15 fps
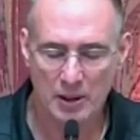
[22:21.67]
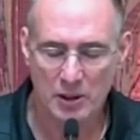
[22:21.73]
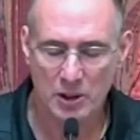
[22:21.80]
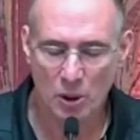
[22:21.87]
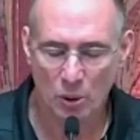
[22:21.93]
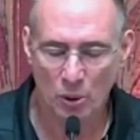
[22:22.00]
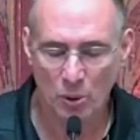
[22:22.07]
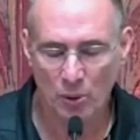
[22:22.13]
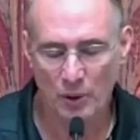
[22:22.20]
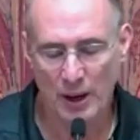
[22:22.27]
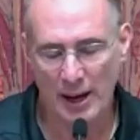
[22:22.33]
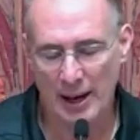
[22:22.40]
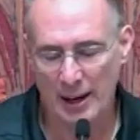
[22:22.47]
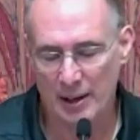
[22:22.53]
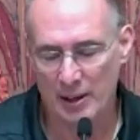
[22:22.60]
The old
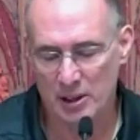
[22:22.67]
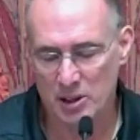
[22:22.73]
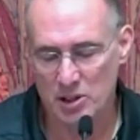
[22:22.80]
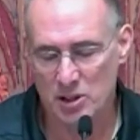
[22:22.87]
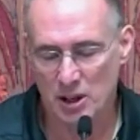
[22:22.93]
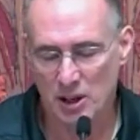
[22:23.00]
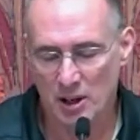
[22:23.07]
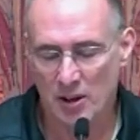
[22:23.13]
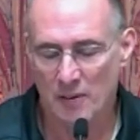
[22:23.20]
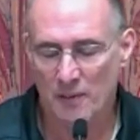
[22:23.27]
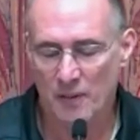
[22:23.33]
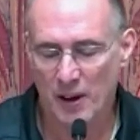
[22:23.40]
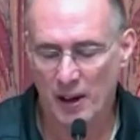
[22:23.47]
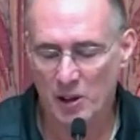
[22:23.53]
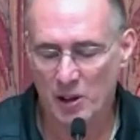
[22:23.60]
adage,
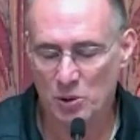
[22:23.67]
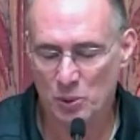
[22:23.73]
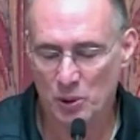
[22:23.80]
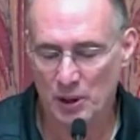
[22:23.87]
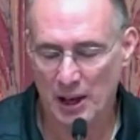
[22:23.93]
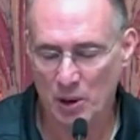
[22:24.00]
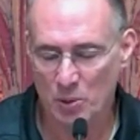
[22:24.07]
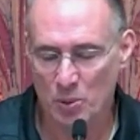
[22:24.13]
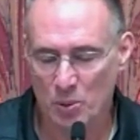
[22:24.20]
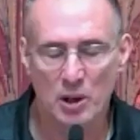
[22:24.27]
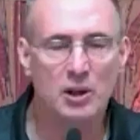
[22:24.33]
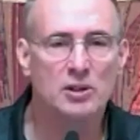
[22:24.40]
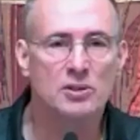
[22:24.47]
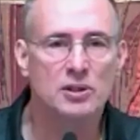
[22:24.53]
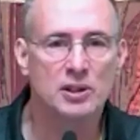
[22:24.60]
faith without
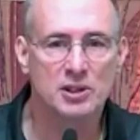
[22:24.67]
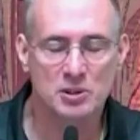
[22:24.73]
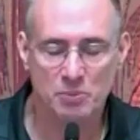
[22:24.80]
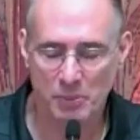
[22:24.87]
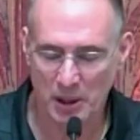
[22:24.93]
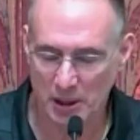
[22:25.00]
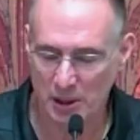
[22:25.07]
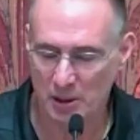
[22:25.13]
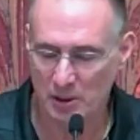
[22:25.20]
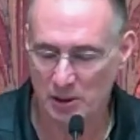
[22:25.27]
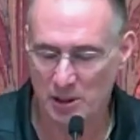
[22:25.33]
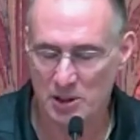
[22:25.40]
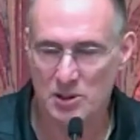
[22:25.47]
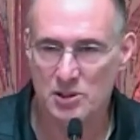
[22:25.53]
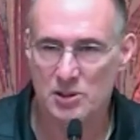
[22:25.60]
works is
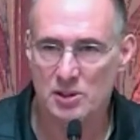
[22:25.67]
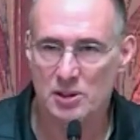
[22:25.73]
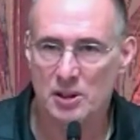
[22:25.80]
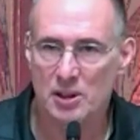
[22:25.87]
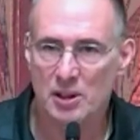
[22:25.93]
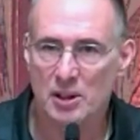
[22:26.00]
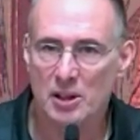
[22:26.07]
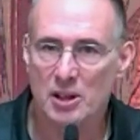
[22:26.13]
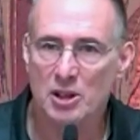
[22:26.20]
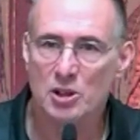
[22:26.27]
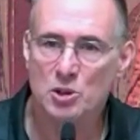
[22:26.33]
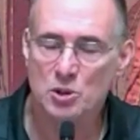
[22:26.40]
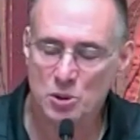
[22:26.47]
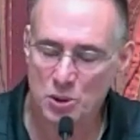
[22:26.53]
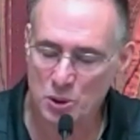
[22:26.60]
meaningless,
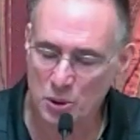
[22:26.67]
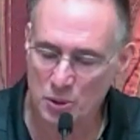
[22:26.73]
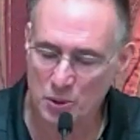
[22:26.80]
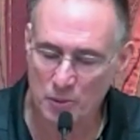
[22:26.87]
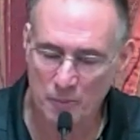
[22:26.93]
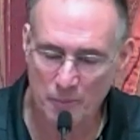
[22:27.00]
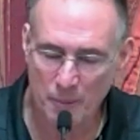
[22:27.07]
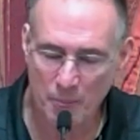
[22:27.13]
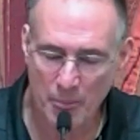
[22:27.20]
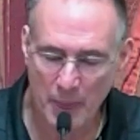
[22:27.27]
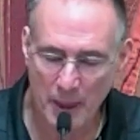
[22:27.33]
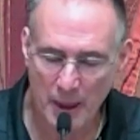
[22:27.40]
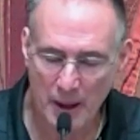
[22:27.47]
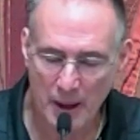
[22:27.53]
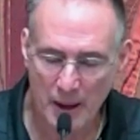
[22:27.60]
is true.
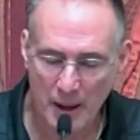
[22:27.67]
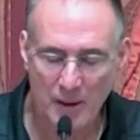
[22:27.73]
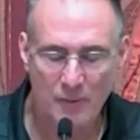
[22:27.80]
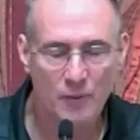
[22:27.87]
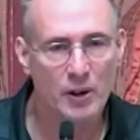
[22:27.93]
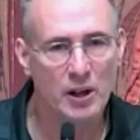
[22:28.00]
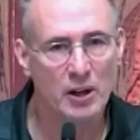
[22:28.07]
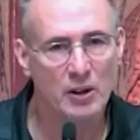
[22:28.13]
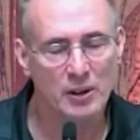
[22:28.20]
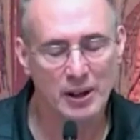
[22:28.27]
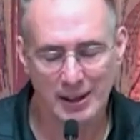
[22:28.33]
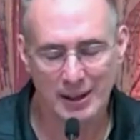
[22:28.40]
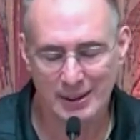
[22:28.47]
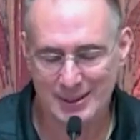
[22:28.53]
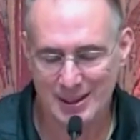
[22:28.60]
If we are
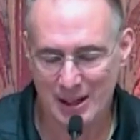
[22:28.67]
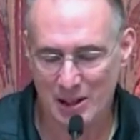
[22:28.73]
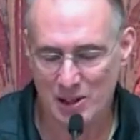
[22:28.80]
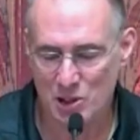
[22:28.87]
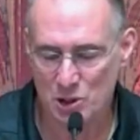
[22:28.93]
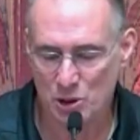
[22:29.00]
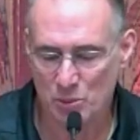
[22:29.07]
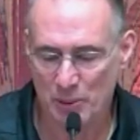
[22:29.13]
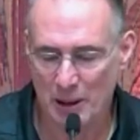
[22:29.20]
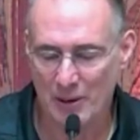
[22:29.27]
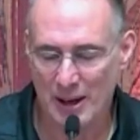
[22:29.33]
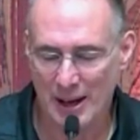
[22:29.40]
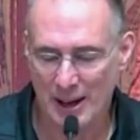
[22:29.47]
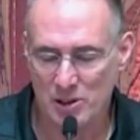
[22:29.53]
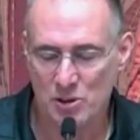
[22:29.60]
not intentional
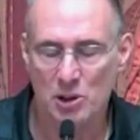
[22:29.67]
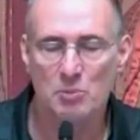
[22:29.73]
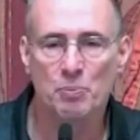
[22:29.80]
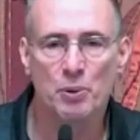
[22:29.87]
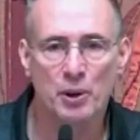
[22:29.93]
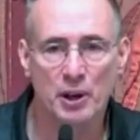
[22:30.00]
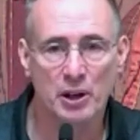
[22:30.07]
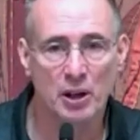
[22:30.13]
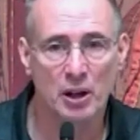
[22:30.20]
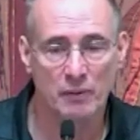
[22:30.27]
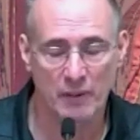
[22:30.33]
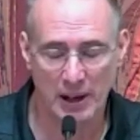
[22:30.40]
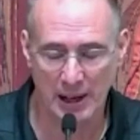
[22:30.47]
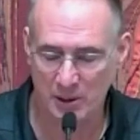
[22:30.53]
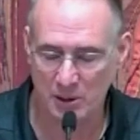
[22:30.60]
about actually putting our
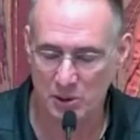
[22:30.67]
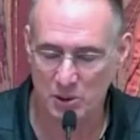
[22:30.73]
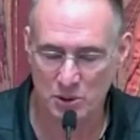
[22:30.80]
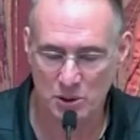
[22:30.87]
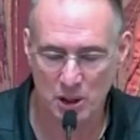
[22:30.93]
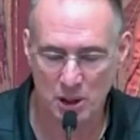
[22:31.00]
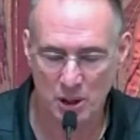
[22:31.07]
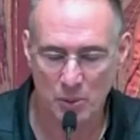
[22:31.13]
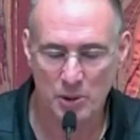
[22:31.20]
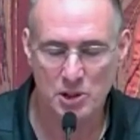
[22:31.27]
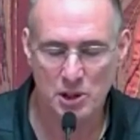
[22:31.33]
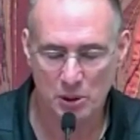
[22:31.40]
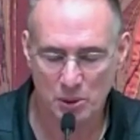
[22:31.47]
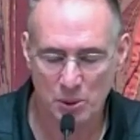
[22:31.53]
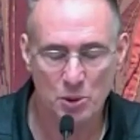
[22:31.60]
values,
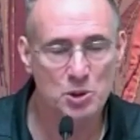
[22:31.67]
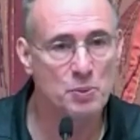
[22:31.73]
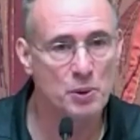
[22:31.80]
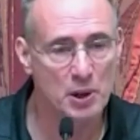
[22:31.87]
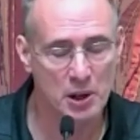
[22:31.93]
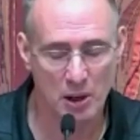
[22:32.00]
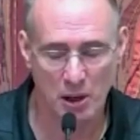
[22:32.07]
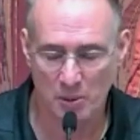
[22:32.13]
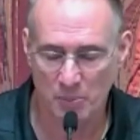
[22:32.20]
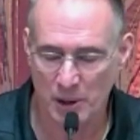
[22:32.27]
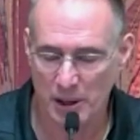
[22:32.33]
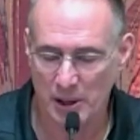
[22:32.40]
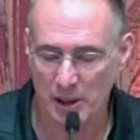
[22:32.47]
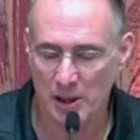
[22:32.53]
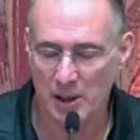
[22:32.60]
which includes putting our
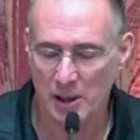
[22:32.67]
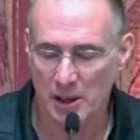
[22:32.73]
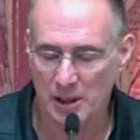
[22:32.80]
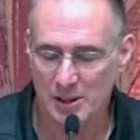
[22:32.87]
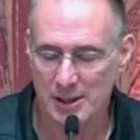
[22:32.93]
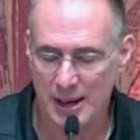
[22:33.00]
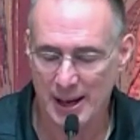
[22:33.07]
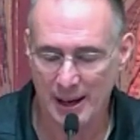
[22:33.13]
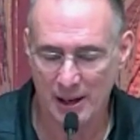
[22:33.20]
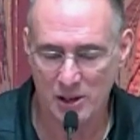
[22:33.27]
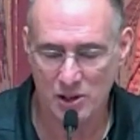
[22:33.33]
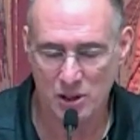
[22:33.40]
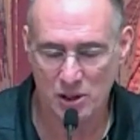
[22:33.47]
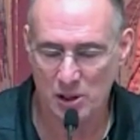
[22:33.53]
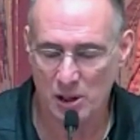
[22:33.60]
money, into
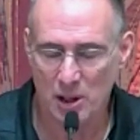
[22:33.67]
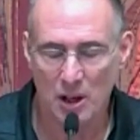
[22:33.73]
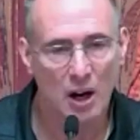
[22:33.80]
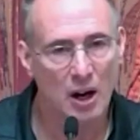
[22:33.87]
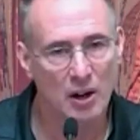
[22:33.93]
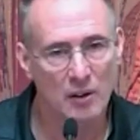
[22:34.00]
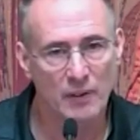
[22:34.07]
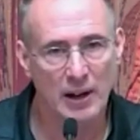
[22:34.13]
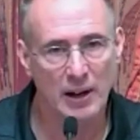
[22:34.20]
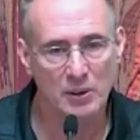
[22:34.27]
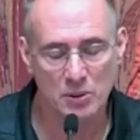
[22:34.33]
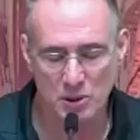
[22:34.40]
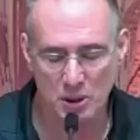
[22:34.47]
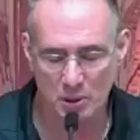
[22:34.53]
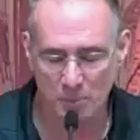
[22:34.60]
action, our
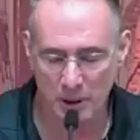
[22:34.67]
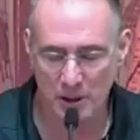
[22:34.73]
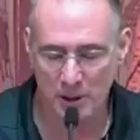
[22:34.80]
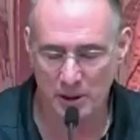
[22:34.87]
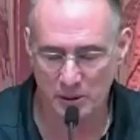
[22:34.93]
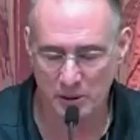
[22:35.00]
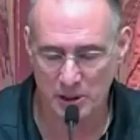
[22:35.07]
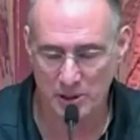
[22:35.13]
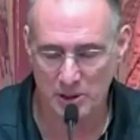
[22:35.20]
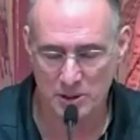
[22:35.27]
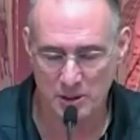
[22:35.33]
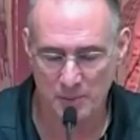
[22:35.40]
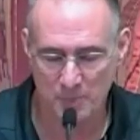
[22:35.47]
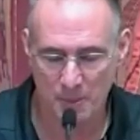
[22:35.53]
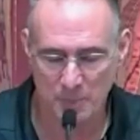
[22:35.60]
values are meaningless.